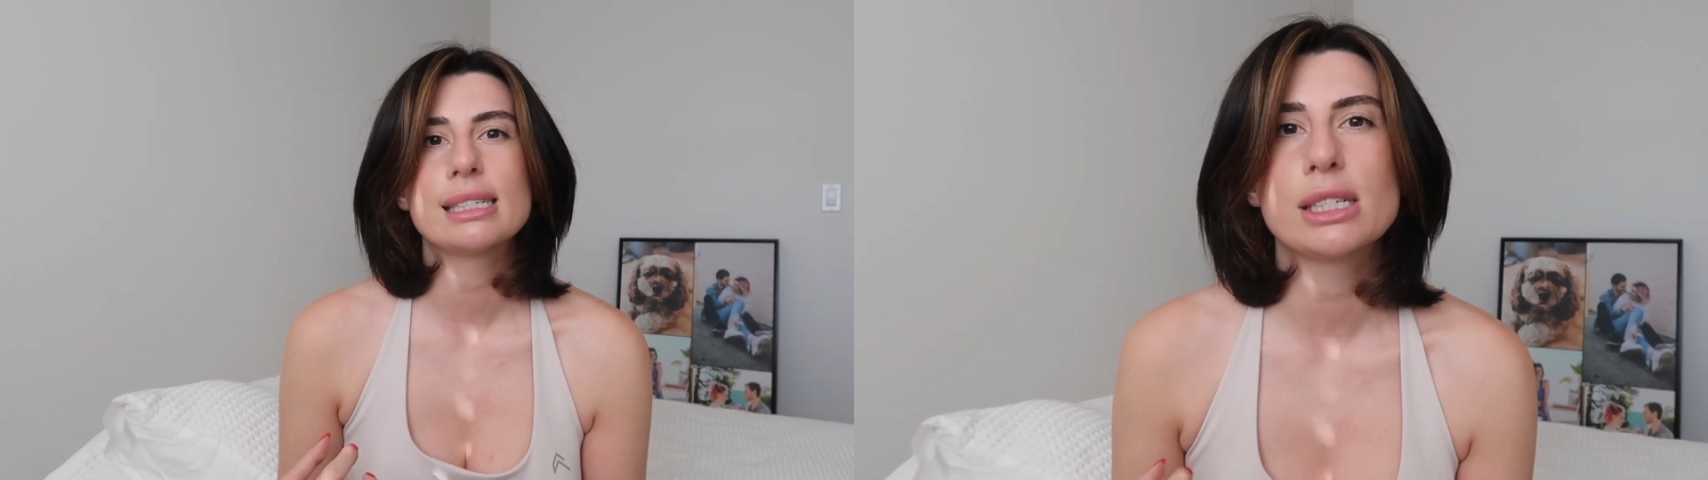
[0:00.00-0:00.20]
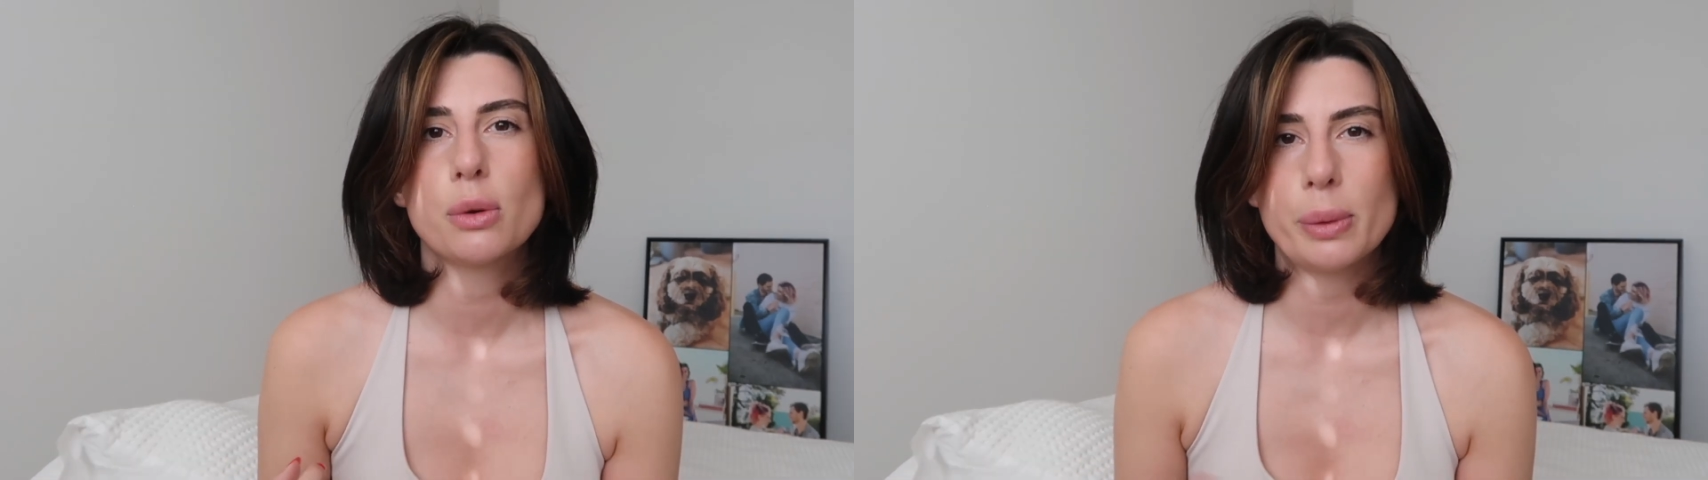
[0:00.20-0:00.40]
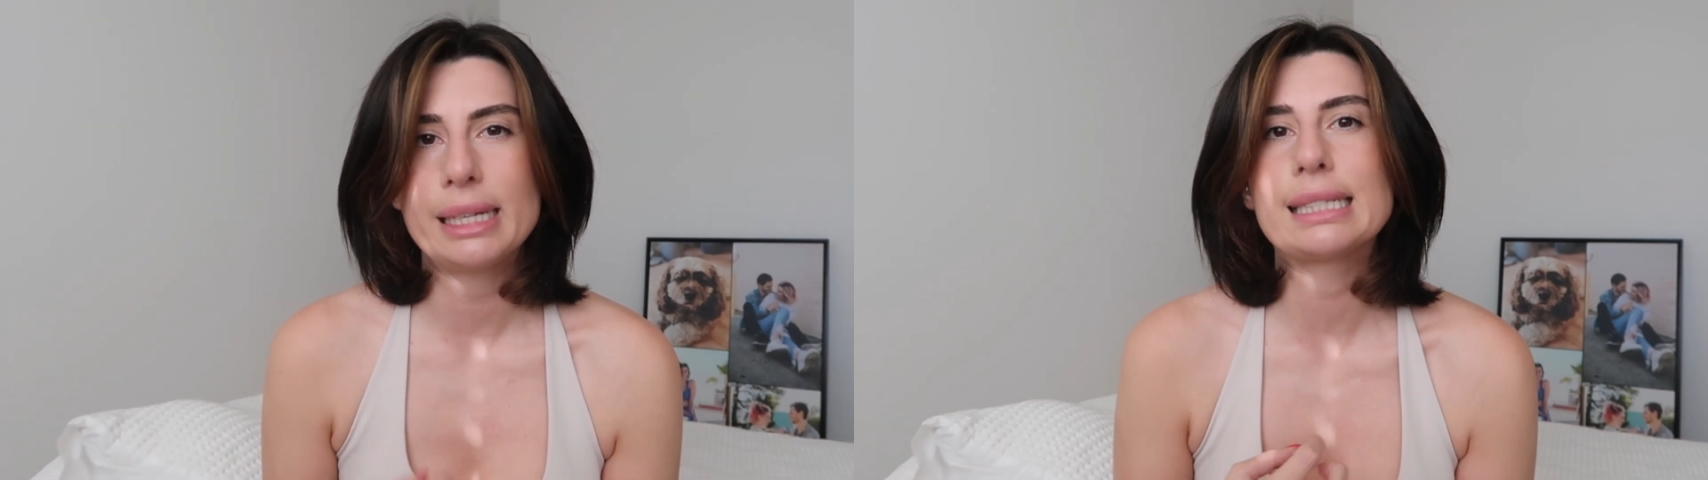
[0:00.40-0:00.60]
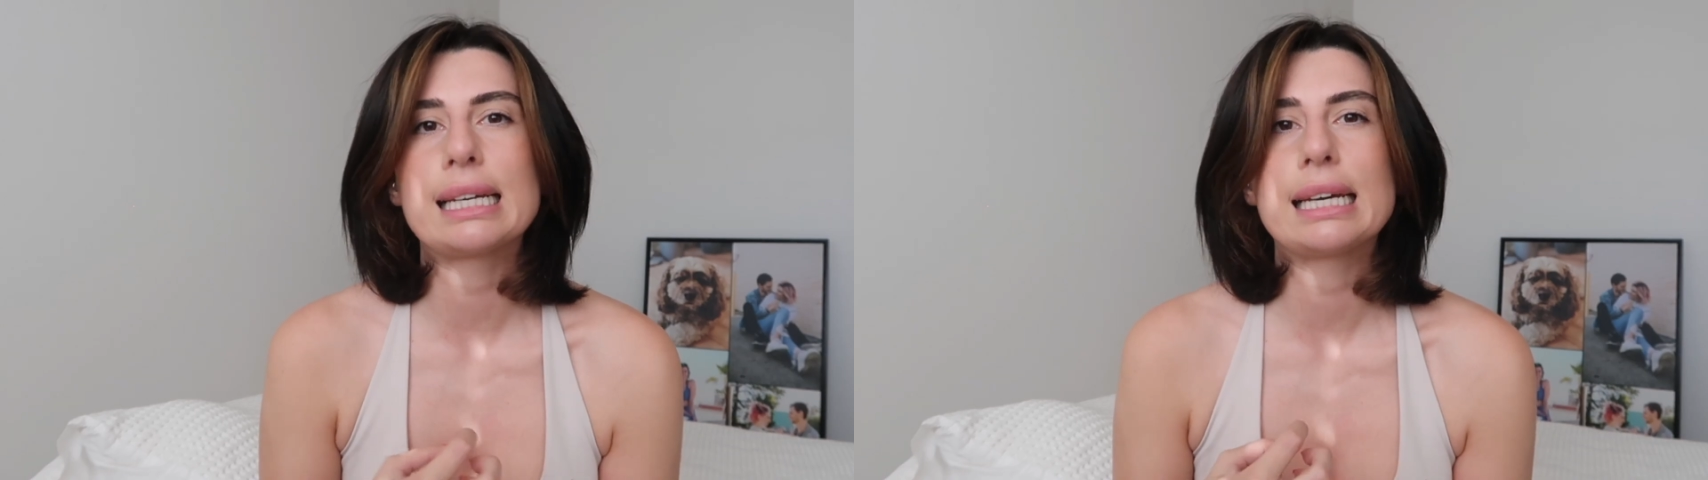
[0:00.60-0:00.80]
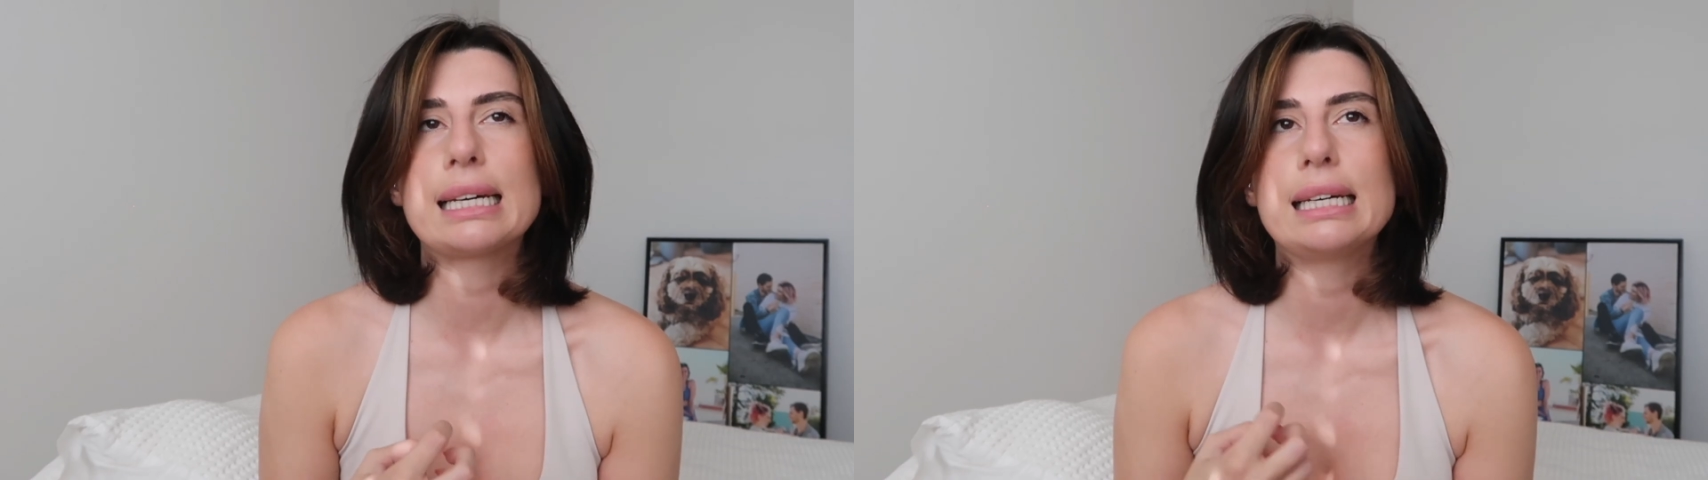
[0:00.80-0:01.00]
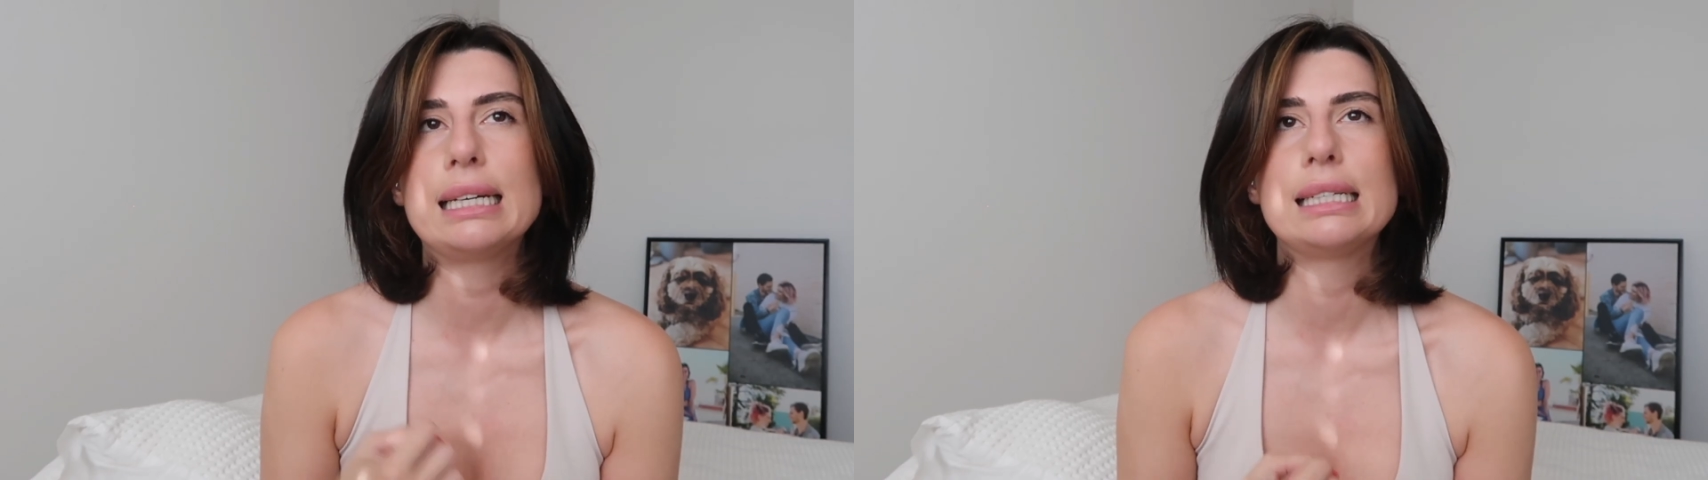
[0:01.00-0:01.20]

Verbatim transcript: squeezing